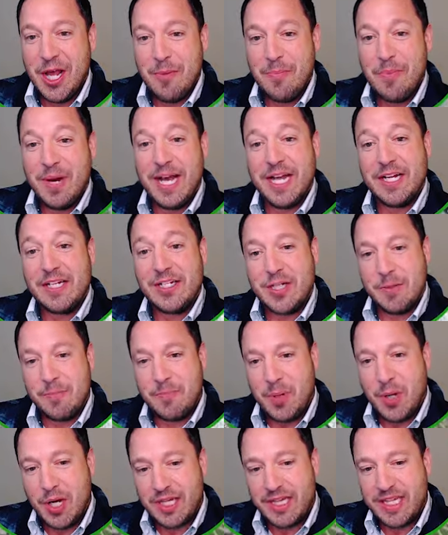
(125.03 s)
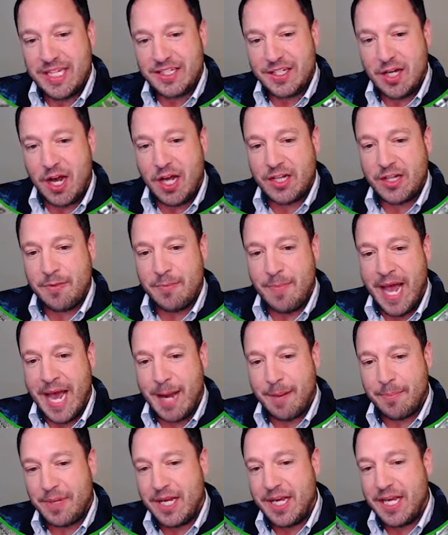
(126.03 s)
But to put this on the
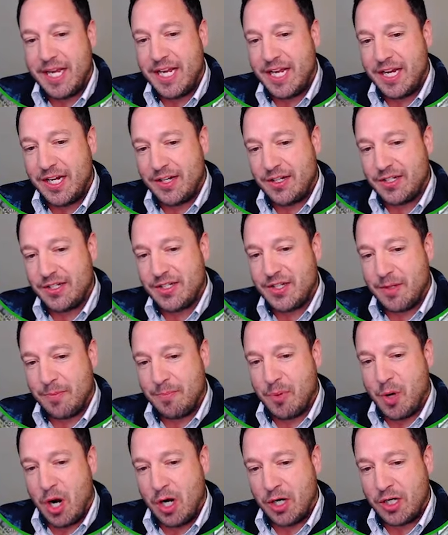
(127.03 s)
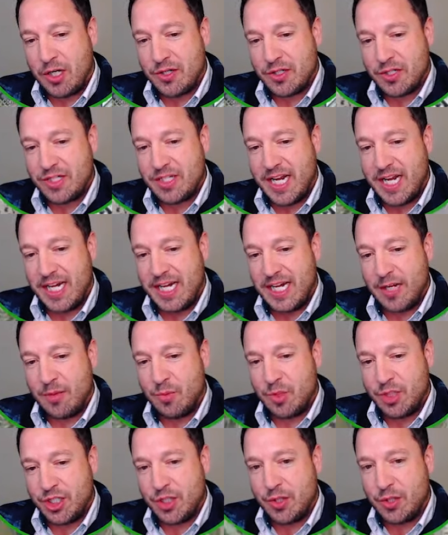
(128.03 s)
map, here's the Broncos Stadium,
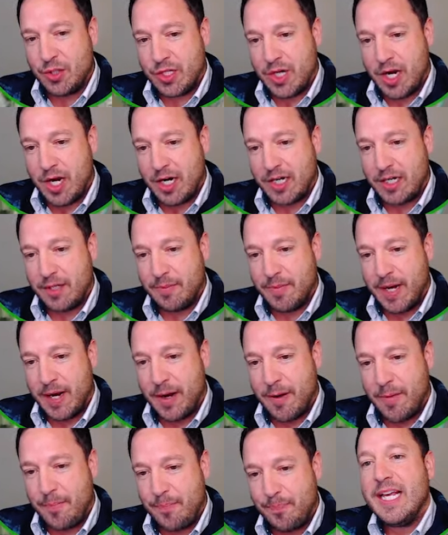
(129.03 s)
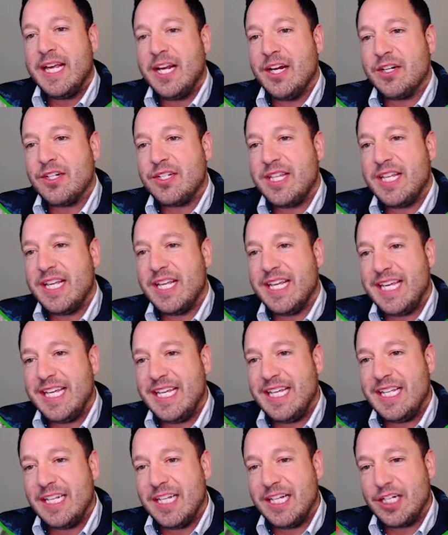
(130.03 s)
which you were talking about. Here's the
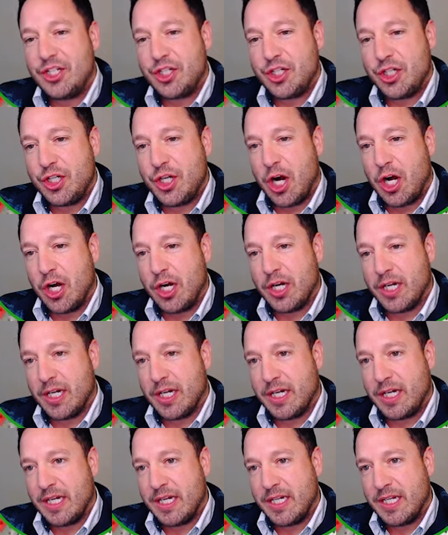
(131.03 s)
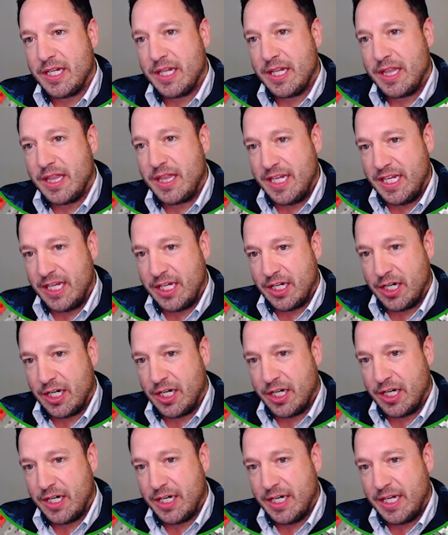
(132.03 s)
Elitch Garden
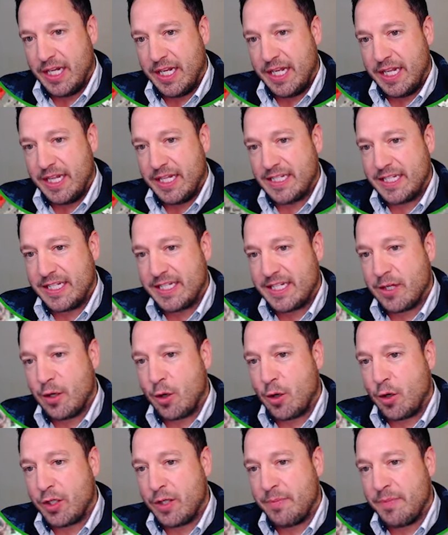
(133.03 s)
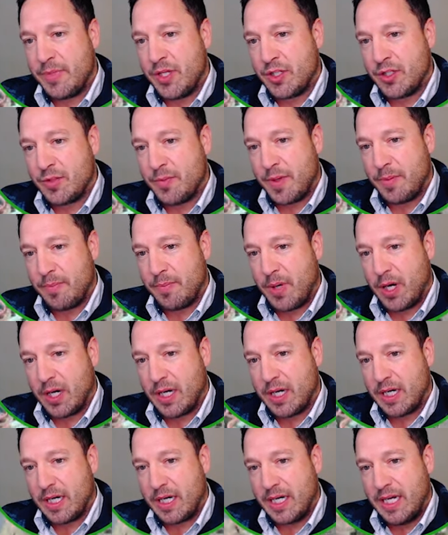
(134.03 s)
Theater. This is an old amusement
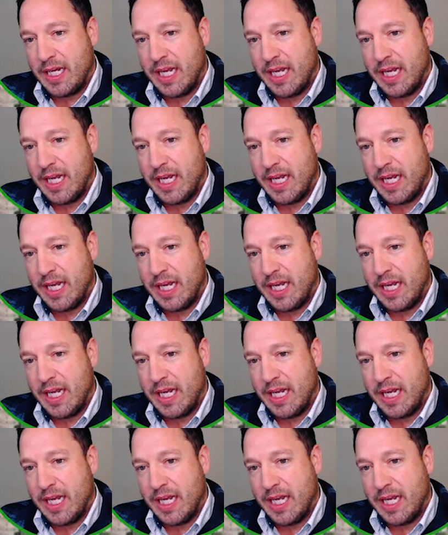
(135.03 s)
park.